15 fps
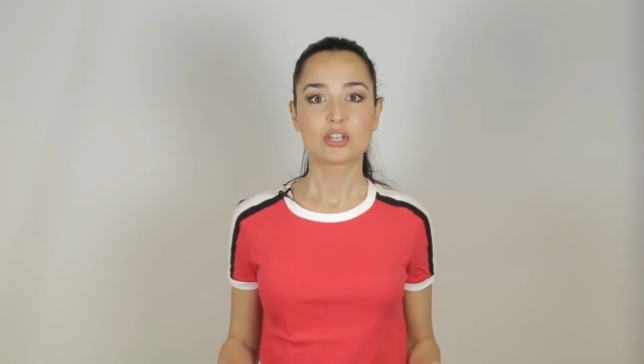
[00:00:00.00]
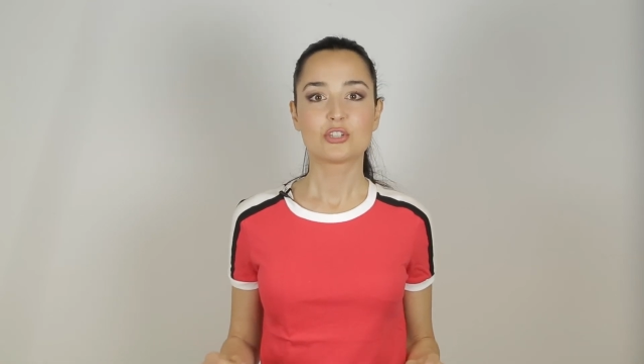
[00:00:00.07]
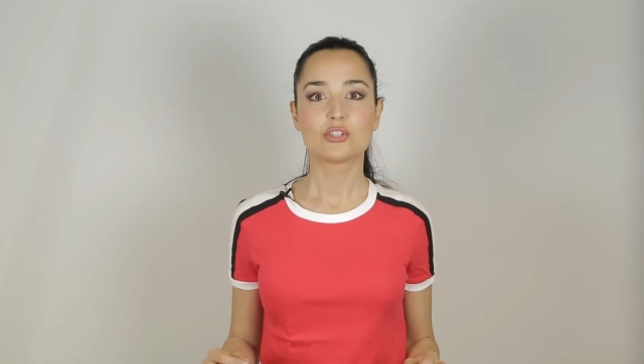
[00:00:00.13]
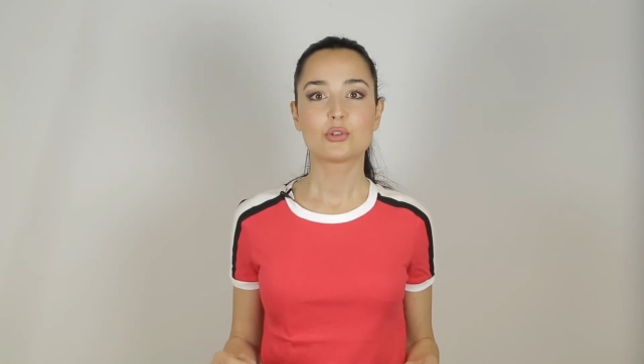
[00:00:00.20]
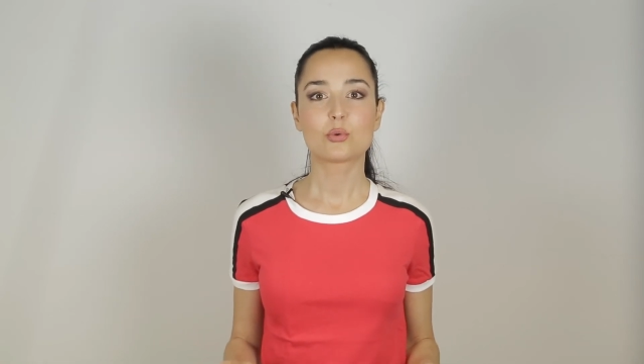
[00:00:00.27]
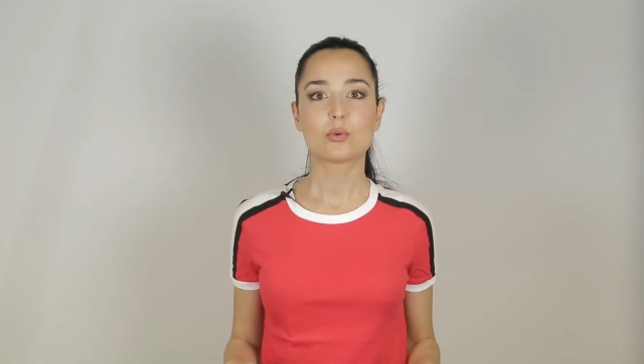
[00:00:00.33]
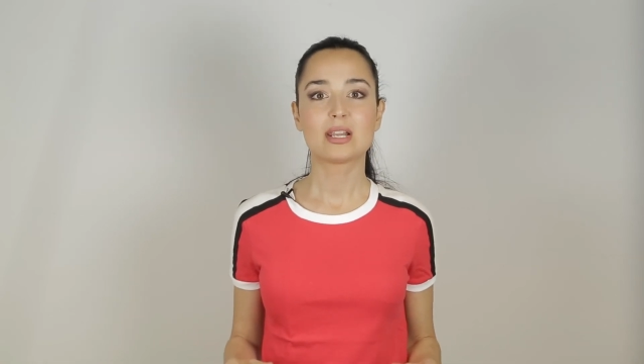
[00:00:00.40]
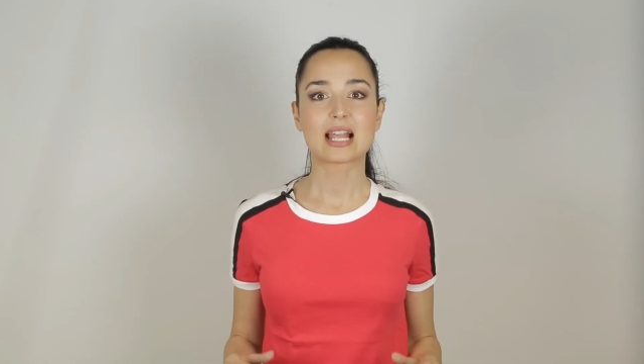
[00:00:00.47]

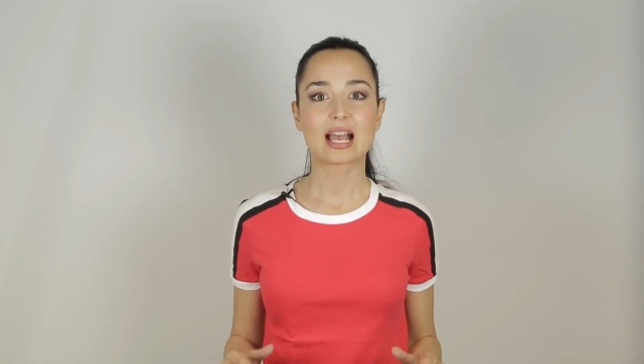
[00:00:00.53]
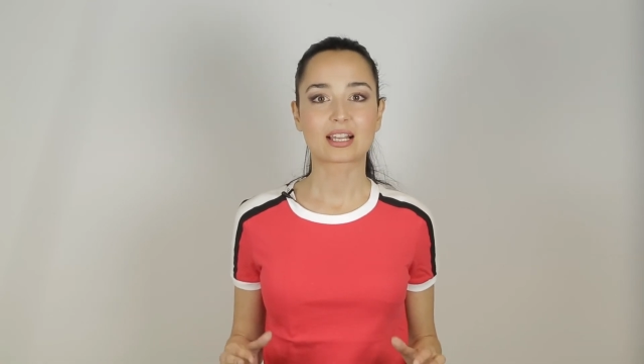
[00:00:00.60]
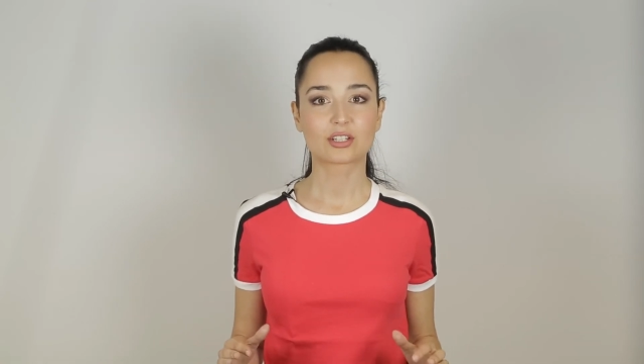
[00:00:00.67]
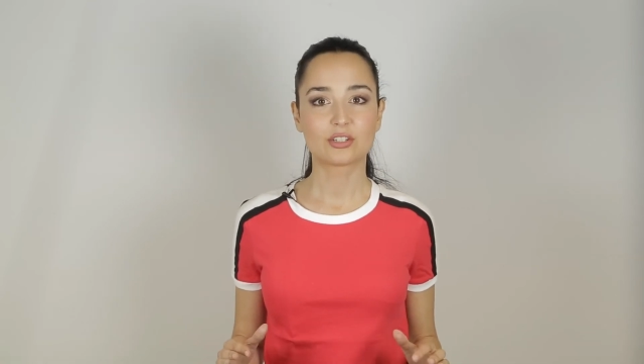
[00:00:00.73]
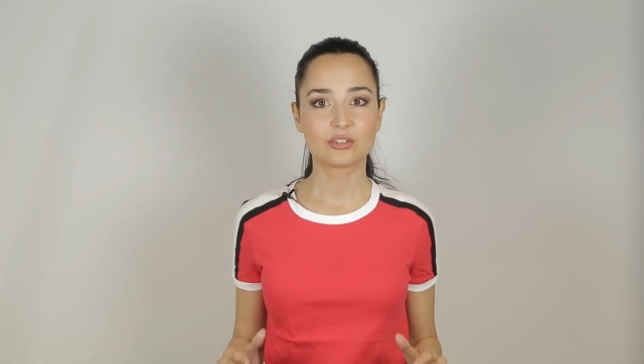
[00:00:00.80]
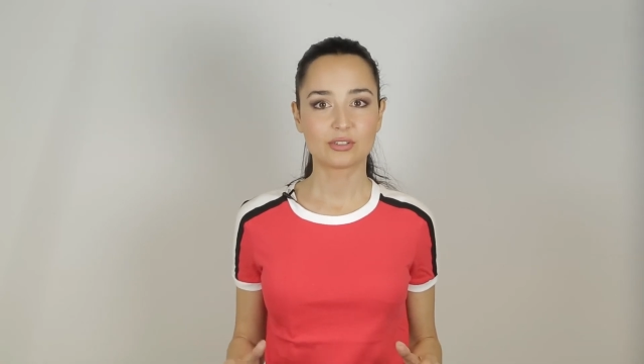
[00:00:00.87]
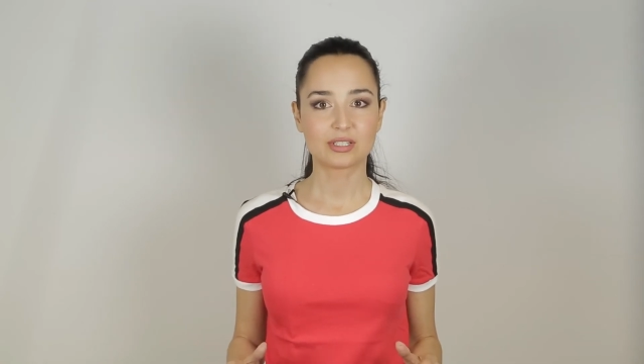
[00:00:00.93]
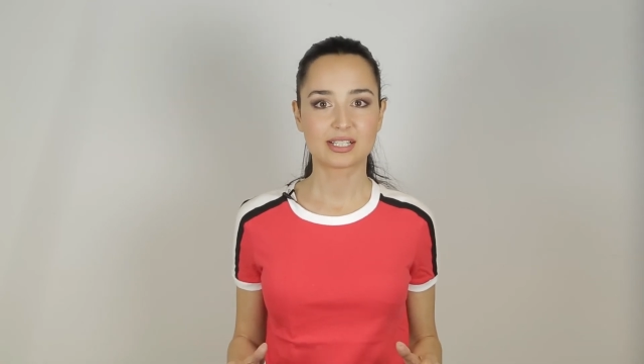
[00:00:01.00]
you will
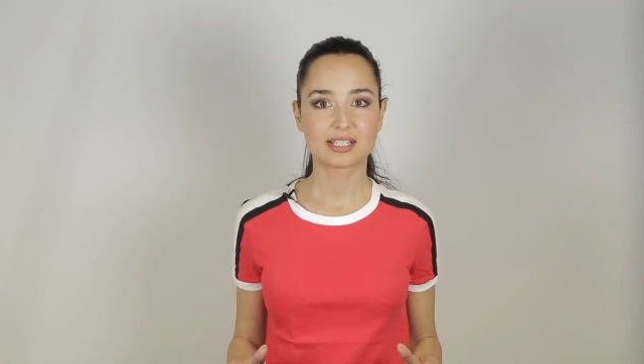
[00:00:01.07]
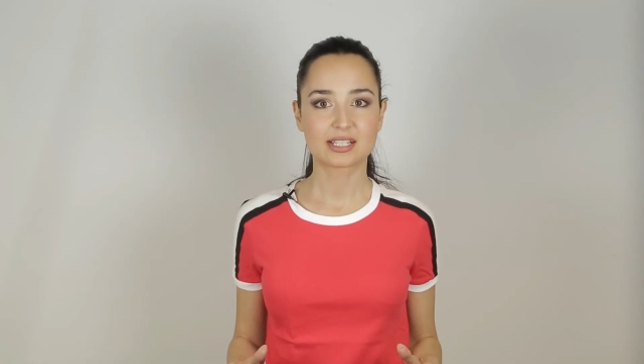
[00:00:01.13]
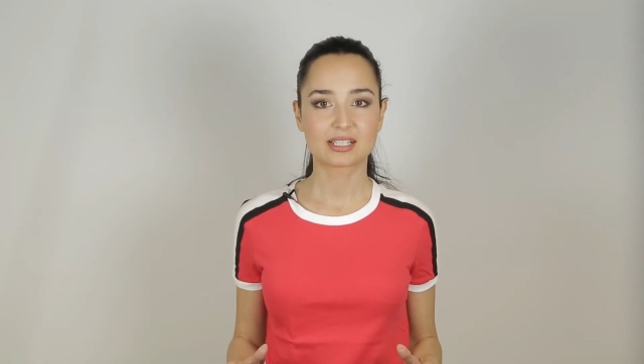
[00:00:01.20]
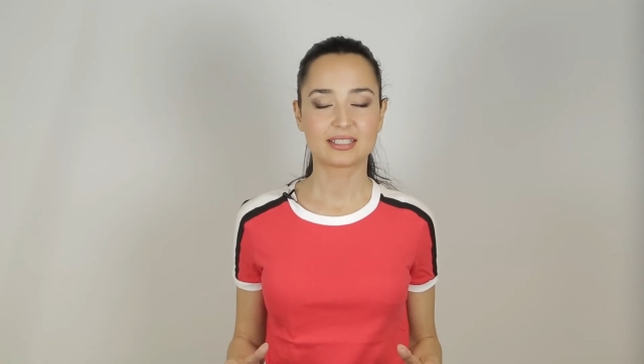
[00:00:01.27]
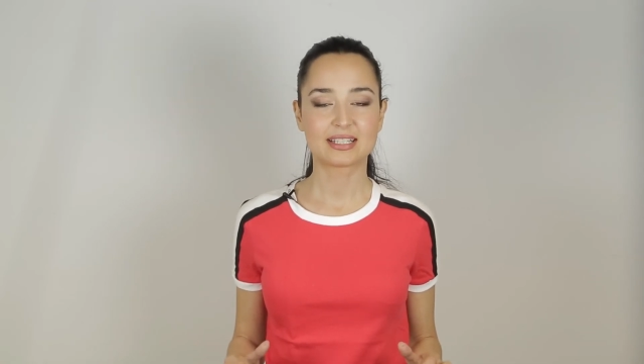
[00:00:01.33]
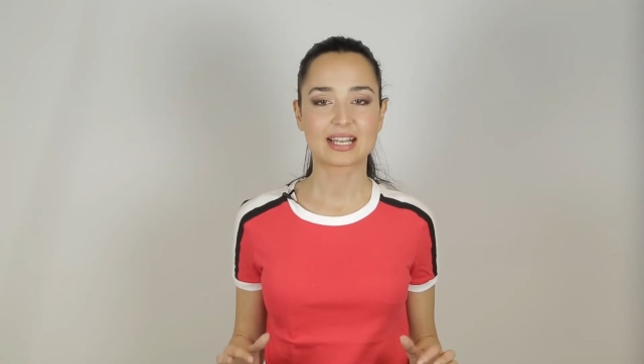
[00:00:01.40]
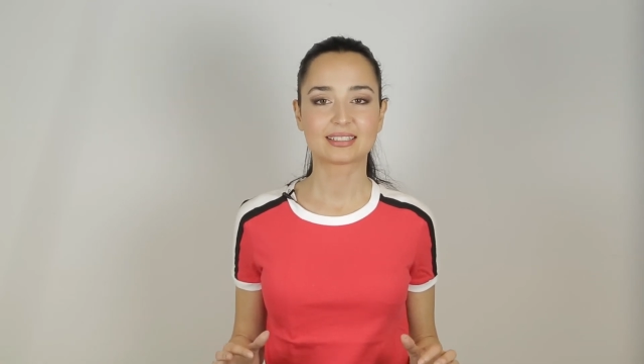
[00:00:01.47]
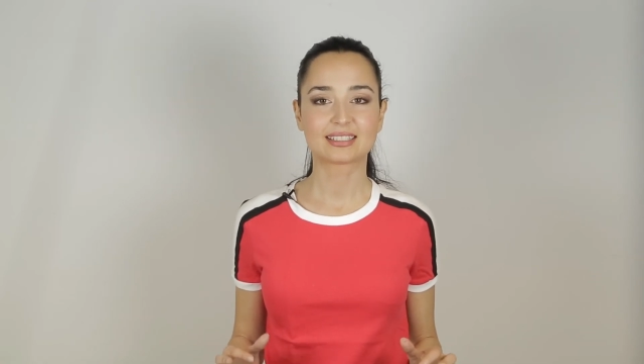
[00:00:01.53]
acknowledge
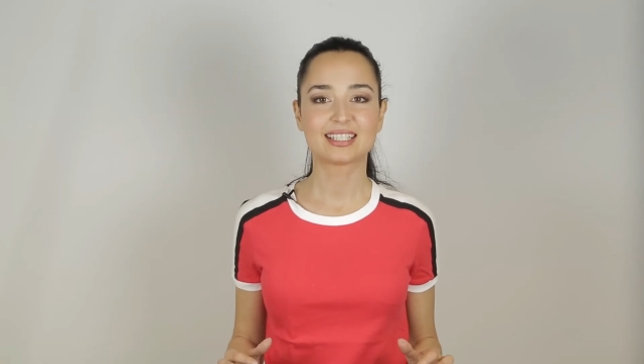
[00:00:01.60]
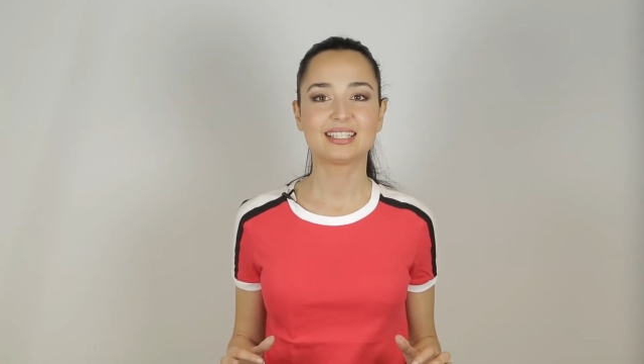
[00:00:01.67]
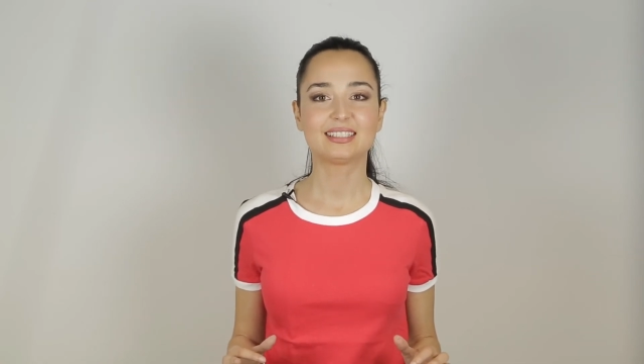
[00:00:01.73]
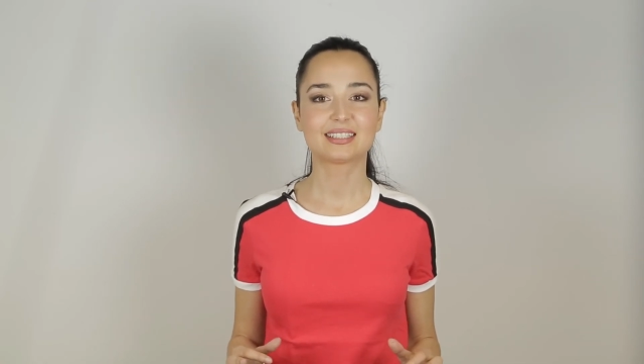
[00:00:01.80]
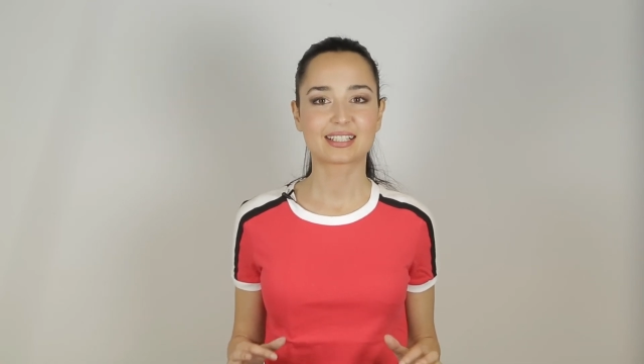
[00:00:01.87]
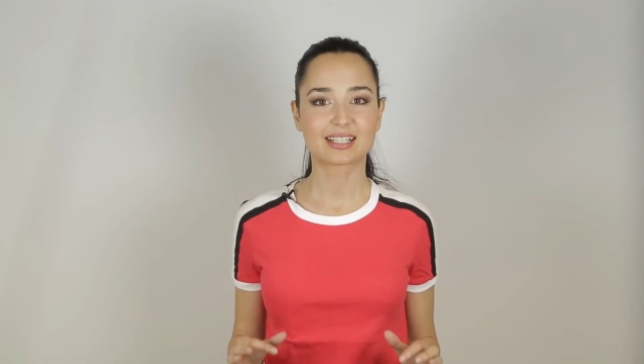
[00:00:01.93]
that it